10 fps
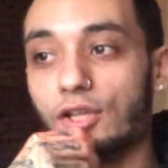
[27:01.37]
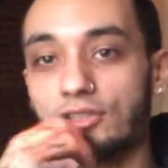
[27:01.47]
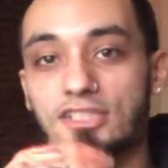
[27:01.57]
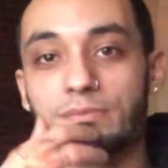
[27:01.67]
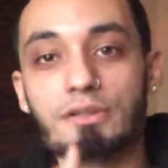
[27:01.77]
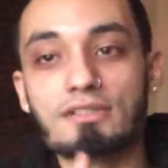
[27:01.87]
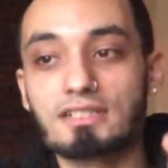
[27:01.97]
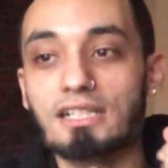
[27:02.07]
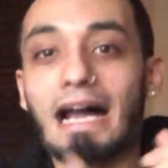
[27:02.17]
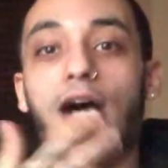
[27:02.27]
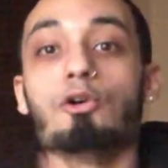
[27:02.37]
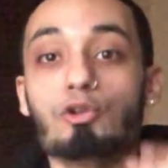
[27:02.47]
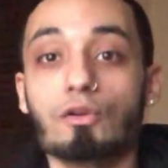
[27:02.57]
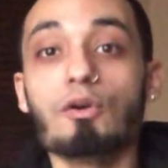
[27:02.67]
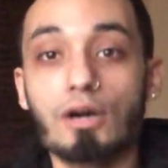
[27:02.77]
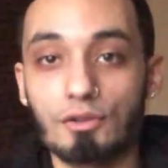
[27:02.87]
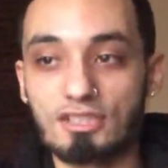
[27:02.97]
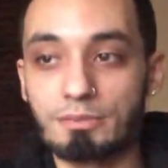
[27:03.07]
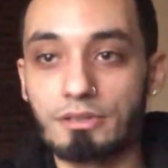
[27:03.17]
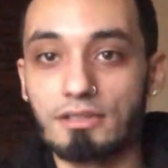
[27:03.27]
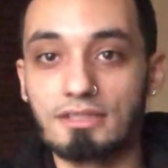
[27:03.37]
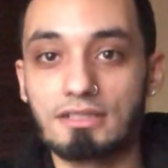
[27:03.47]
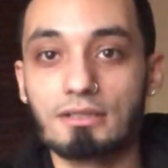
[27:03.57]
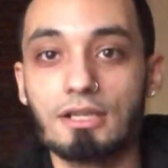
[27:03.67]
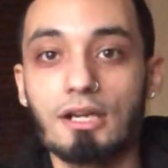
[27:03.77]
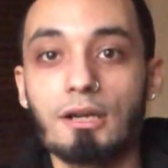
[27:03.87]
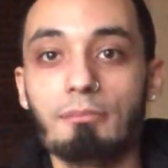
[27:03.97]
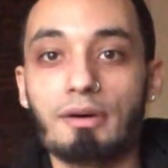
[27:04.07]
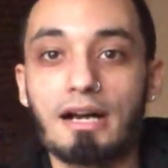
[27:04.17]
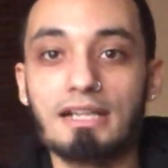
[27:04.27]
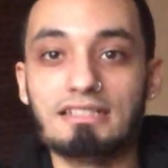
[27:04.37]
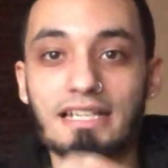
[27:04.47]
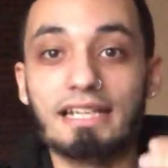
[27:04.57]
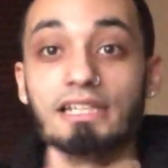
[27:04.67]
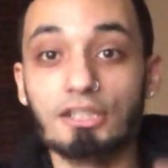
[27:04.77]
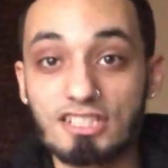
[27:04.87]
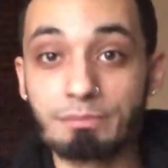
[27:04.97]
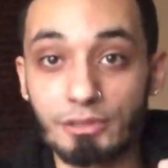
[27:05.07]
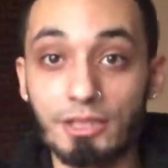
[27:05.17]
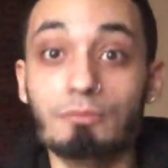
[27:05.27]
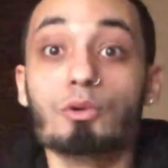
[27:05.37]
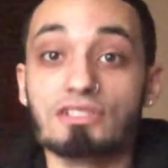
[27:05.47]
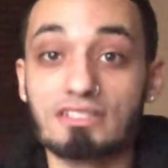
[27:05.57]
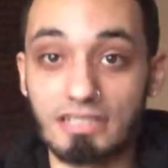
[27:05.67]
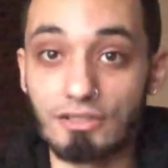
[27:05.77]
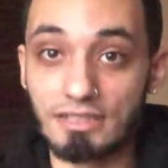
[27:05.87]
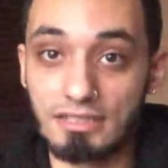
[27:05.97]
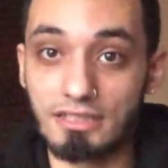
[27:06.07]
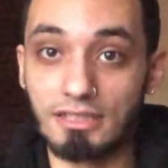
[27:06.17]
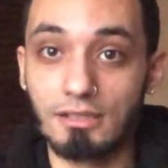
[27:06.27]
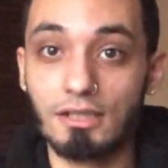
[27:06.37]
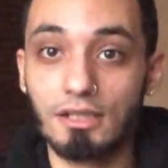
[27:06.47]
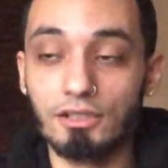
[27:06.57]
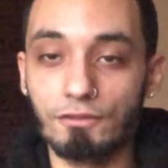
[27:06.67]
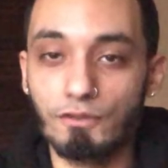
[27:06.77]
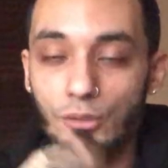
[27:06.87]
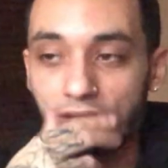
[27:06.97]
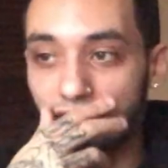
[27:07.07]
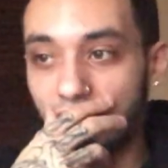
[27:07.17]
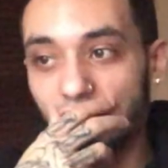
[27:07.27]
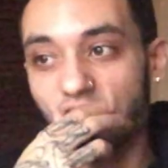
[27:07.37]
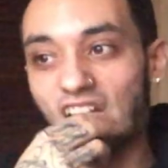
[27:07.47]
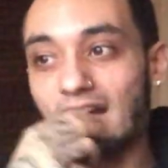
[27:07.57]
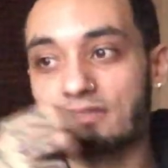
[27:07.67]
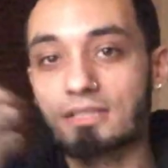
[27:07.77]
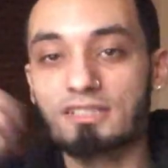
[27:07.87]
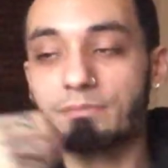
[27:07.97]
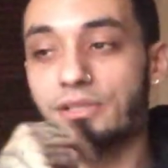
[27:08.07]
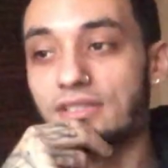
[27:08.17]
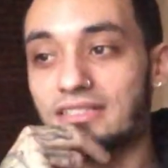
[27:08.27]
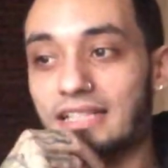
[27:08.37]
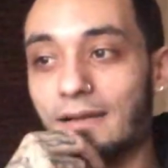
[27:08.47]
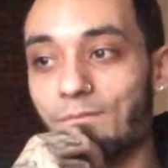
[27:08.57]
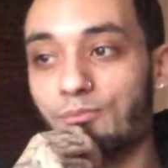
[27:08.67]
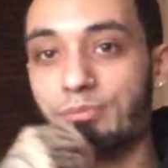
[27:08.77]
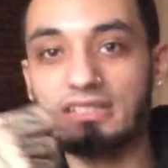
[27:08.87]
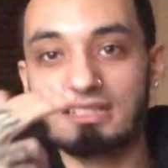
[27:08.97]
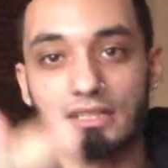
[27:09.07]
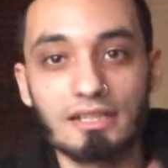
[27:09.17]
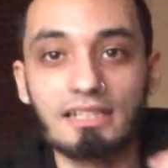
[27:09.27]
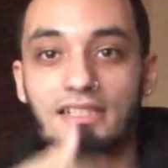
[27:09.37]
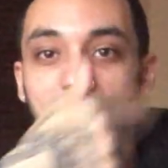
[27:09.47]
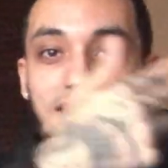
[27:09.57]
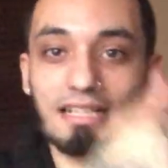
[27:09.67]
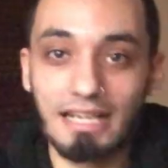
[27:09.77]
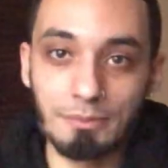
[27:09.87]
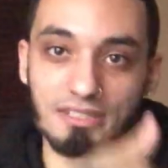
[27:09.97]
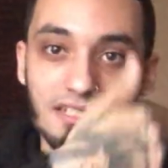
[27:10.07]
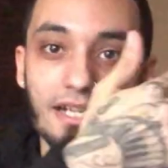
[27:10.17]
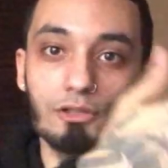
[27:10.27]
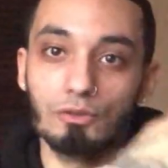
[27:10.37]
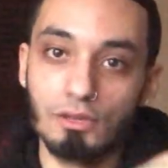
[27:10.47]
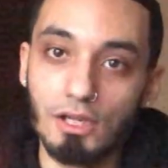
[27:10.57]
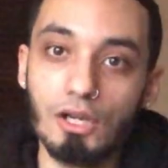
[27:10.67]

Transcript: other spirits could outgrow other spirits by taking their spirit more seriously. You feel me? Like you can have some spirits that been stuck in the same cycle,